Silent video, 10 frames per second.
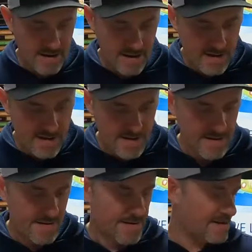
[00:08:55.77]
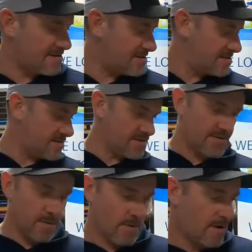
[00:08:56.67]
And that's just those
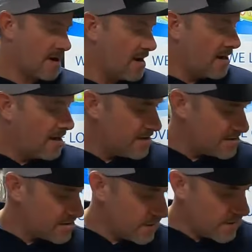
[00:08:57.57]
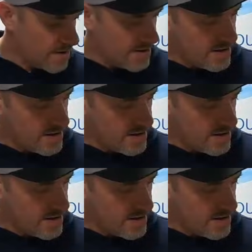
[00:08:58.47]
4 short